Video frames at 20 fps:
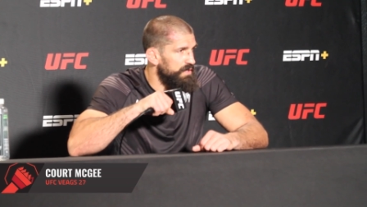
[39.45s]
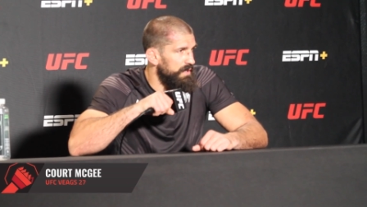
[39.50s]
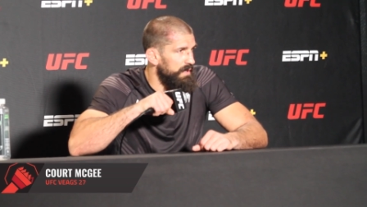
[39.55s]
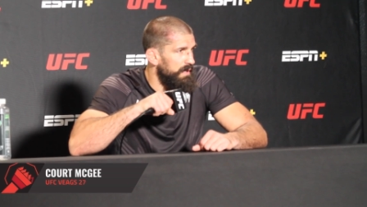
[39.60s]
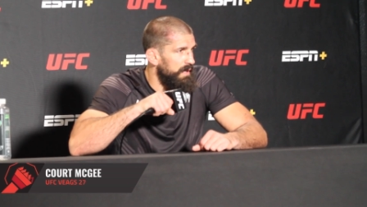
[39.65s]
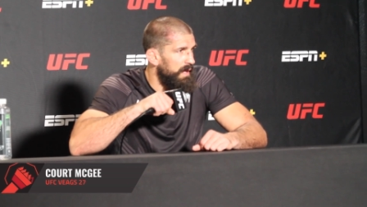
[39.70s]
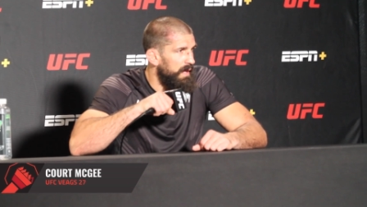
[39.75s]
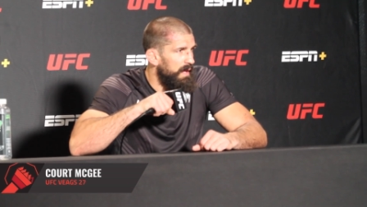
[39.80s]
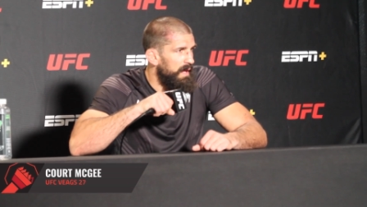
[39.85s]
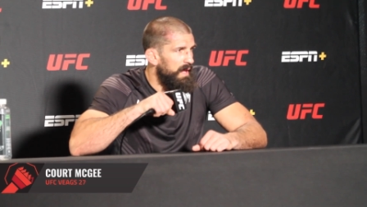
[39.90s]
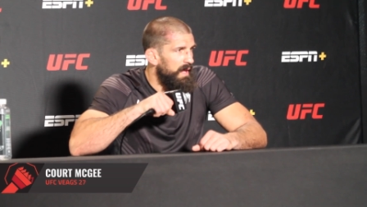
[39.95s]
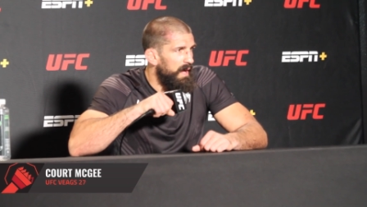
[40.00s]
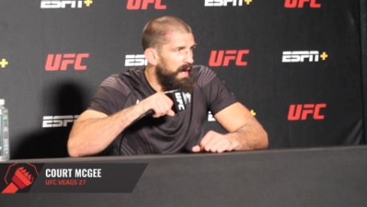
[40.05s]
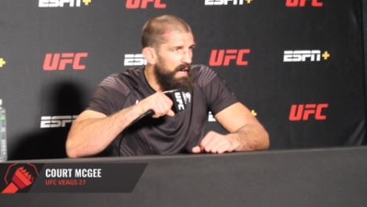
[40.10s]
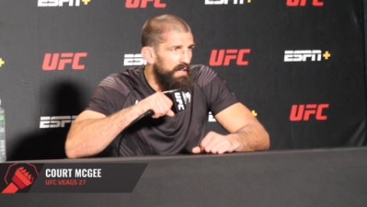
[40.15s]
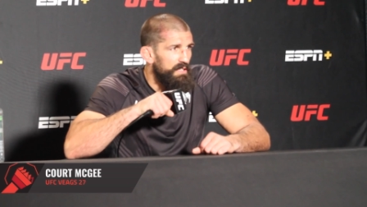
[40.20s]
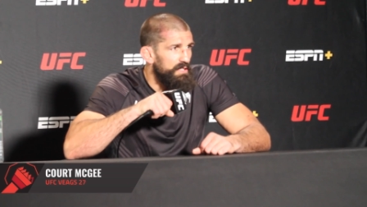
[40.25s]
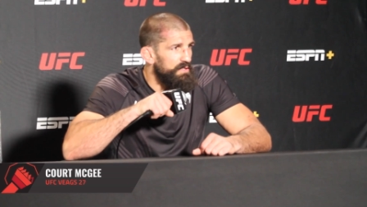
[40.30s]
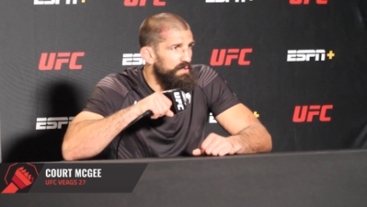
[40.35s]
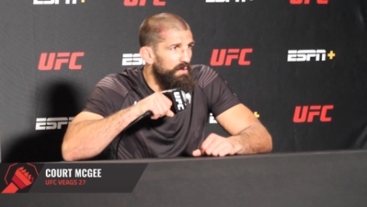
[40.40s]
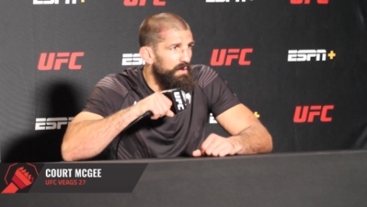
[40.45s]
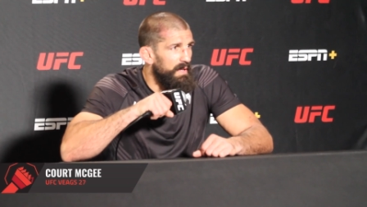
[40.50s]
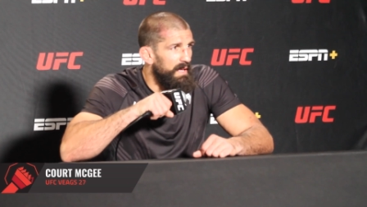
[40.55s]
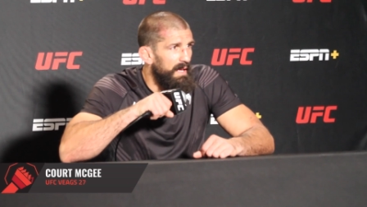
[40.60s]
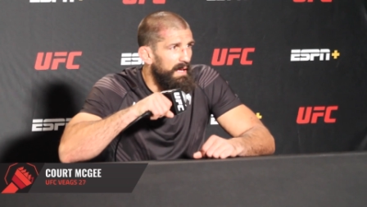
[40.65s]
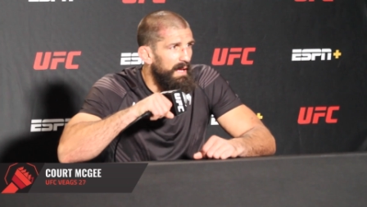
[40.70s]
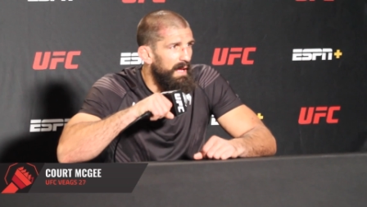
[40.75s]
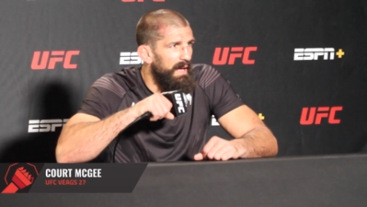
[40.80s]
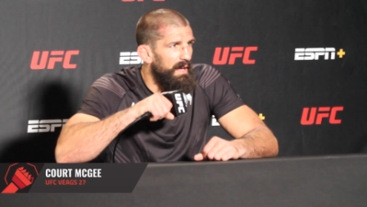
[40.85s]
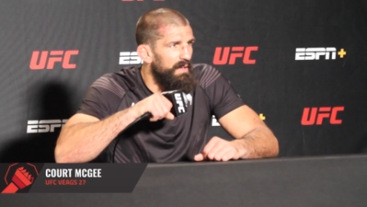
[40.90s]
And I just don't
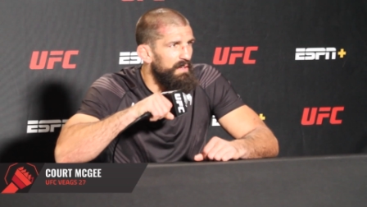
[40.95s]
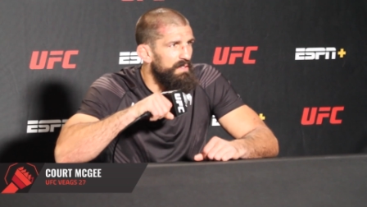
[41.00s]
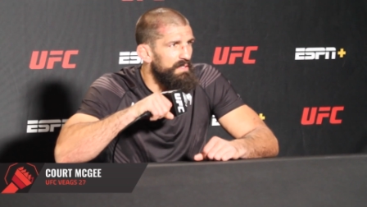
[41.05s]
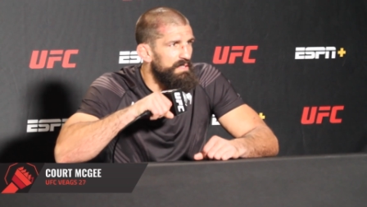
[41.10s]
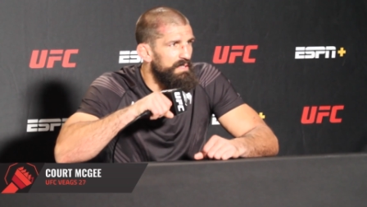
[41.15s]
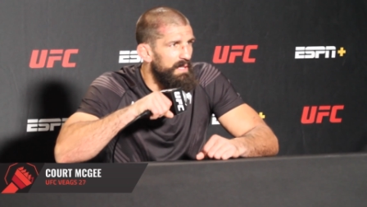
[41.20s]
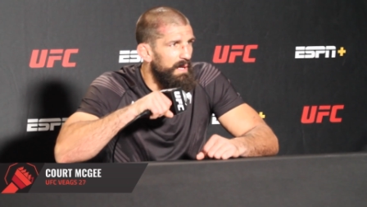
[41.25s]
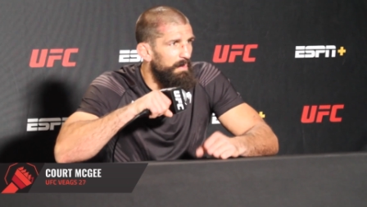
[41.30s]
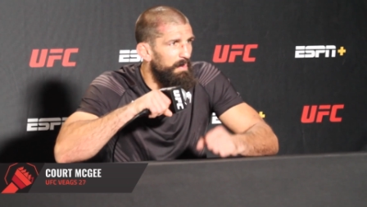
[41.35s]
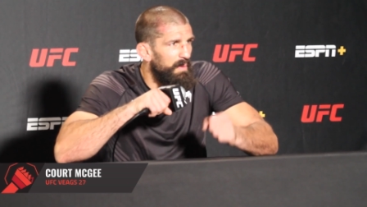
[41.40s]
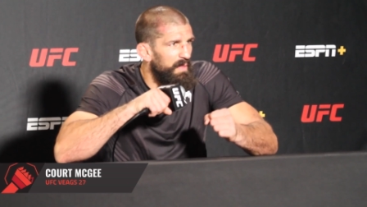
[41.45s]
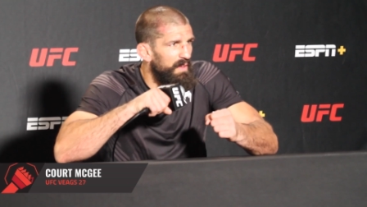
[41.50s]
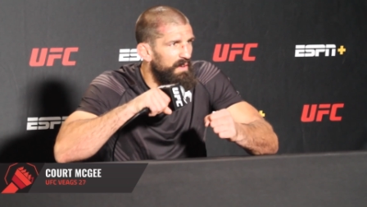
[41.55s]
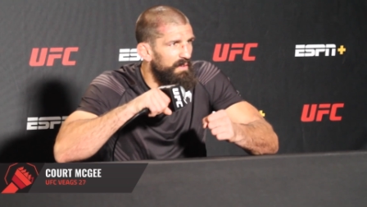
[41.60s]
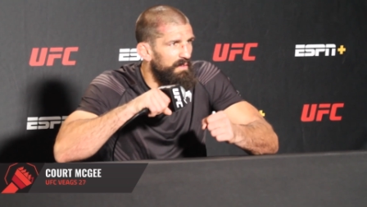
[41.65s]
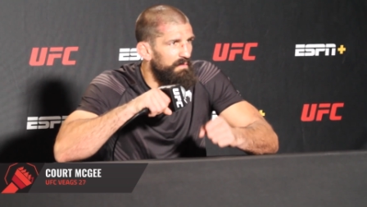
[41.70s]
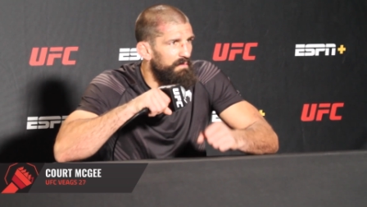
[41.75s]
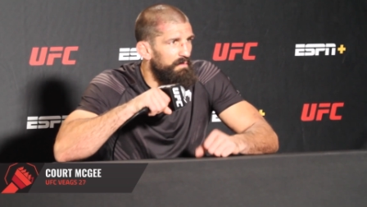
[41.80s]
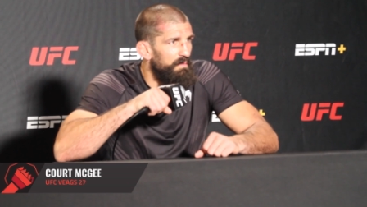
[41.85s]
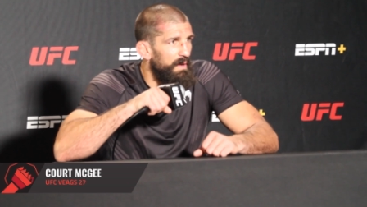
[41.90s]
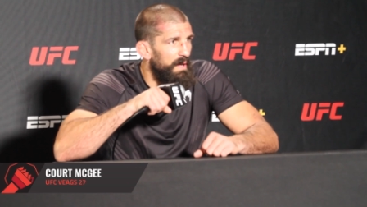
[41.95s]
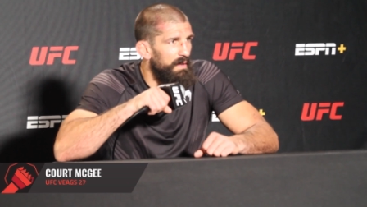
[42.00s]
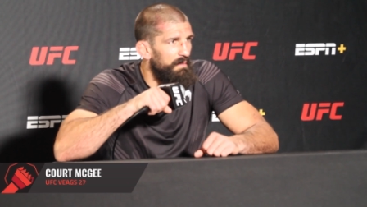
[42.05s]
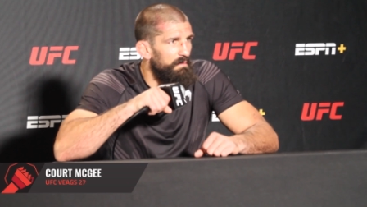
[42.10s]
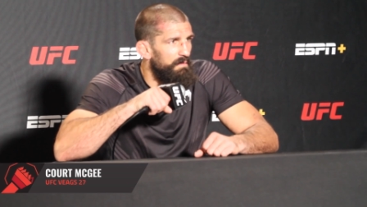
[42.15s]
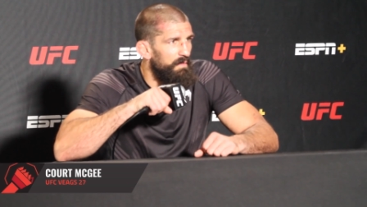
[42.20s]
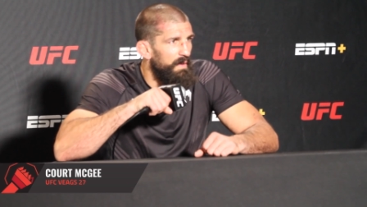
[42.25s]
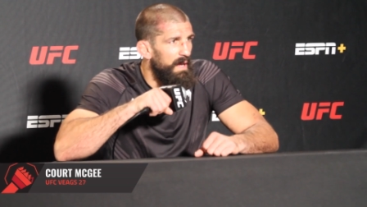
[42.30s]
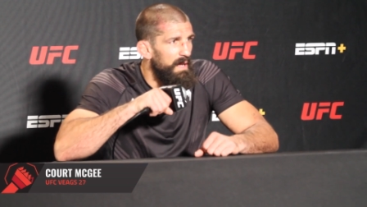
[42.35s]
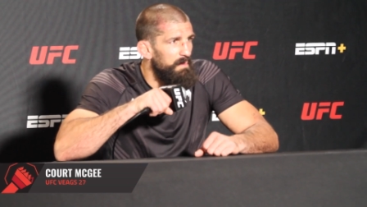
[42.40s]
get how you step in there and, and
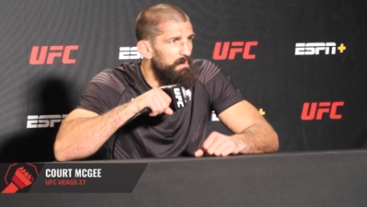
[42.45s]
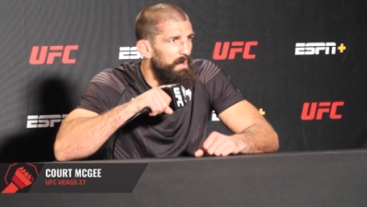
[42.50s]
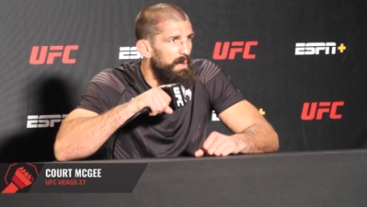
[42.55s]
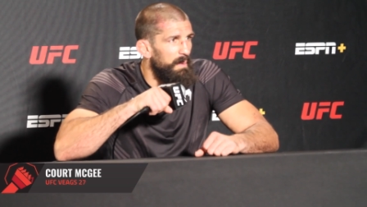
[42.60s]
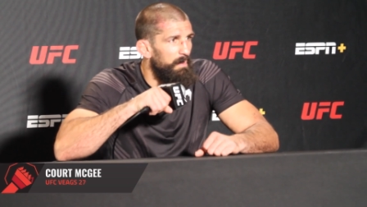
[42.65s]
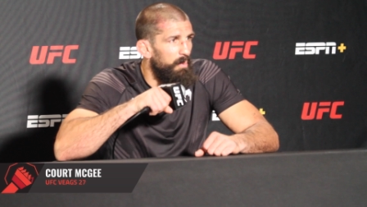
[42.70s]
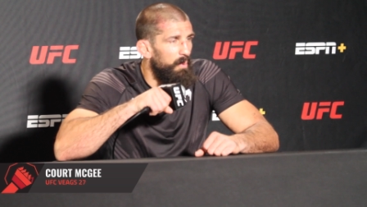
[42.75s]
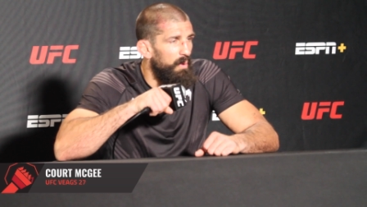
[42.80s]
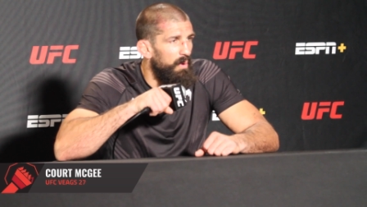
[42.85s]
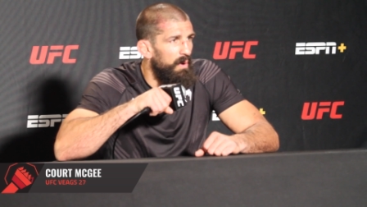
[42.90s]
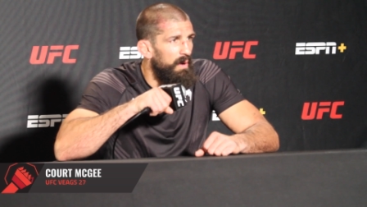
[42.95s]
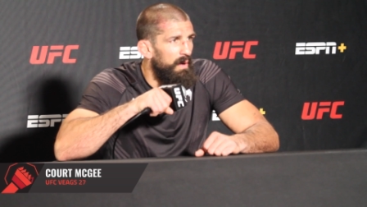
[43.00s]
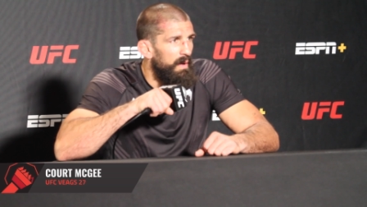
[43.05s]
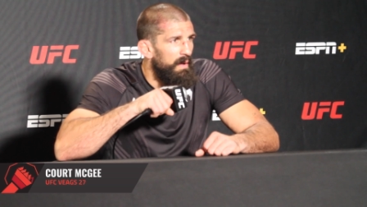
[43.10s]
fight people.